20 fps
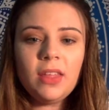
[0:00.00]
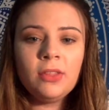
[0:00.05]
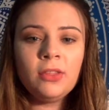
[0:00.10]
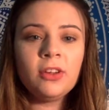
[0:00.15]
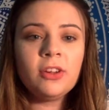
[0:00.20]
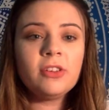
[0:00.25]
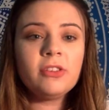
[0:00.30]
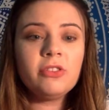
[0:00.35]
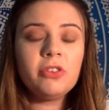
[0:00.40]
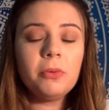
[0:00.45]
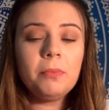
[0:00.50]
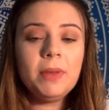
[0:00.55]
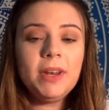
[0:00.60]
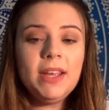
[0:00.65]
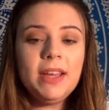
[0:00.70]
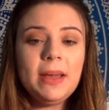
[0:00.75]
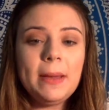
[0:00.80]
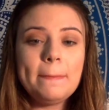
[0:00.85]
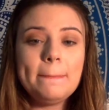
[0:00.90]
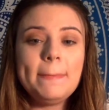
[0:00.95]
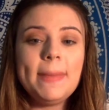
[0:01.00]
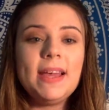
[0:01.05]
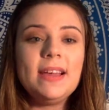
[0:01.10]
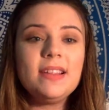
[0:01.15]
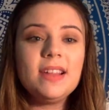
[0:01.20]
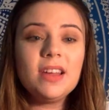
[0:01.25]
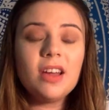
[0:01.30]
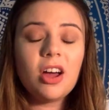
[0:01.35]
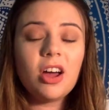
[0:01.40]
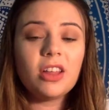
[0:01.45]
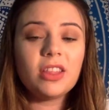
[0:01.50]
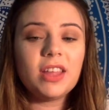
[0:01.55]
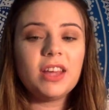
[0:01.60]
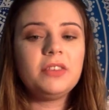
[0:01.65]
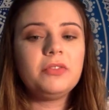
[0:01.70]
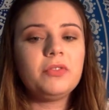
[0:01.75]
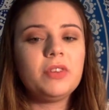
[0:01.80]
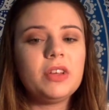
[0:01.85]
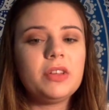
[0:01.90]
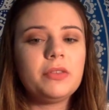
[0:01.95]
There are so many amazing
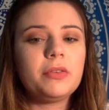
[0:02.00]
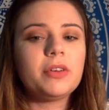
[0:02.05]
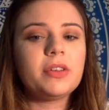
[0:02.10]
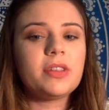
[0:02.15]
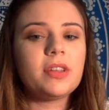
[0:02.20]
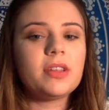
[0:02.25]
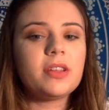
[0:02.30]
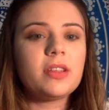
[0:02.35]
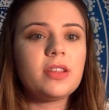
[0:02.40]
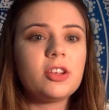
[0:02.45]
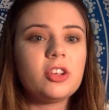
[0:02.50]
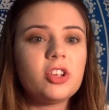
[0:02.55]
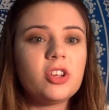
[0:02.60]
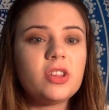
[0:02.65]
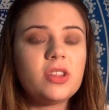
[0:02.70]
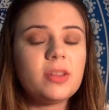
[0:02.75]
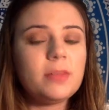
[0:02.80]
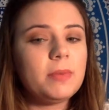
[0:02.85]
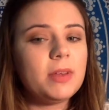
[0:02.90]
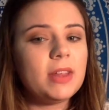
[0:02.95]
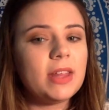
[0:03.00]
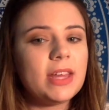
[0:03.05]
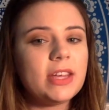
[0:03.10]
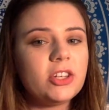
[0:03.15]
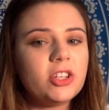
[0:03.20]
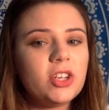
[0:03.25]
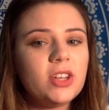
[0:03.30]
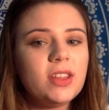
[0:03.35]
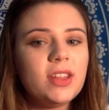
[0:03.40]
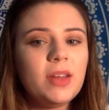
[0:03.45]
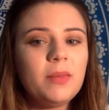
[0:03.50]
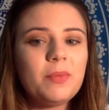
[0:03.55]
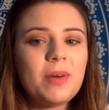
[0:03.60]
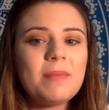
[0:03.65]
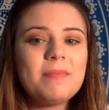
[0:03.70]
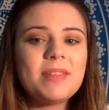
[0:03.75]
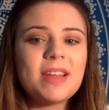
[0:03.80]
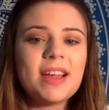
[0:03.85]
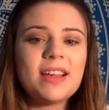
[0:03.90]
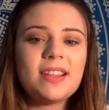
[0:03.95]
online resources such as simulations and
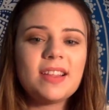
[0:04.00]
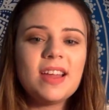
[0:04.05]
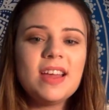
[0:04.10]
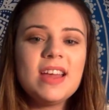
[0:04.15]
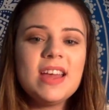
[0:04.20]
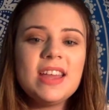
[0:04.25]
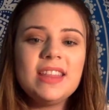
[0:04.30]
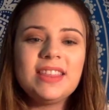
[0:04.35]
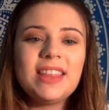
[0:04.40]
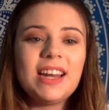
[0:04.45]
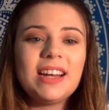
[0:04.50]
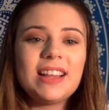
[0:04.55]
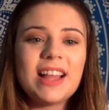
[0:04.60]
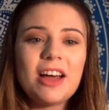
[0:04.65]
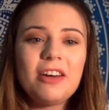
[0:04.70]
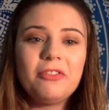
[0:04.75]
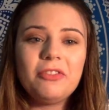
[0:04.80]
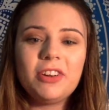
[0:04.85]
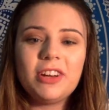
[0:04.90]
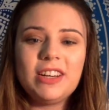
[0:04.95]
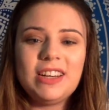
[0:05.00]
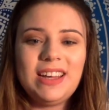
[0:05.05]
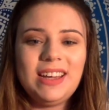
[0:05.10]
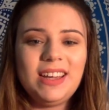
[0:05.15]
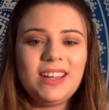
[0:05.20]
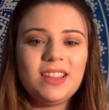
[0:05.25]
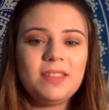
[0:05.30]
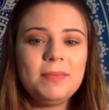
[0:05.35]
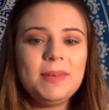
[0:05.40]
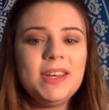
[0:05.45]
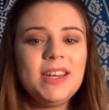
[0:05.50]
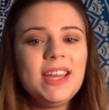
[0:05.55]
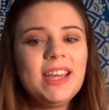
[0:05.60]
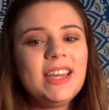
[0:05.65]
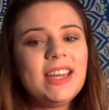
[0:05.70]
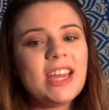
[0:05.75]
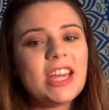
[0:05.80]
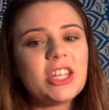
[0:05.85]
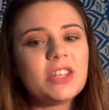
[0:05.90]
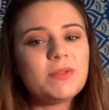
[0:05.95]
websites that allow for enhancement,
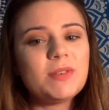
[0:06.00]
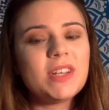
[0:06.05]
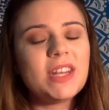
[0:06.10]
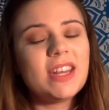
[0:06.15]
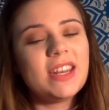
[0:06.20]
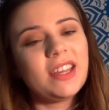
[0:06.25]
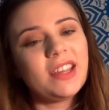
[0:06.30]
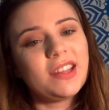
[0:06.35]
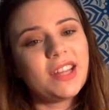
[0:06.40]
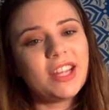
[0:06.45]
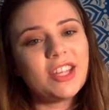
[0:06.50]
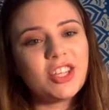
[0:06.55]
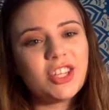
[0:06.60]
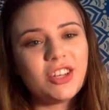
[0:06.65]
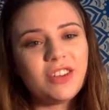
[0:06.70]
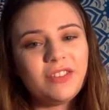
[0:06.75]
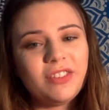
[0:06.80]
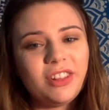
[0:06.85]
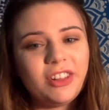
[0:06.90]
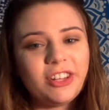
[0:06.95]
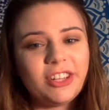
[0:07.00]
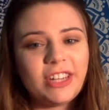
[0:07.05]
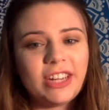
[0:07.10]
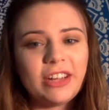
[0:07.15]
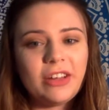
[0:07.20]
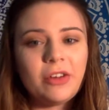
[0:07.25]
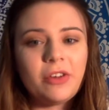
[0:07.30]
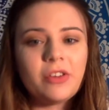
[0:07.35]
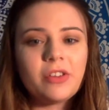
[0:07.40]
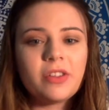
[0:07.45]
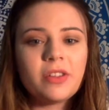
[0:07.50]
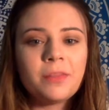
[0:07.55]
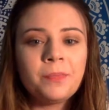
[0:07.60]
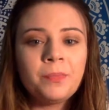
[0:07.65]
engagement, and extension of the learning goals.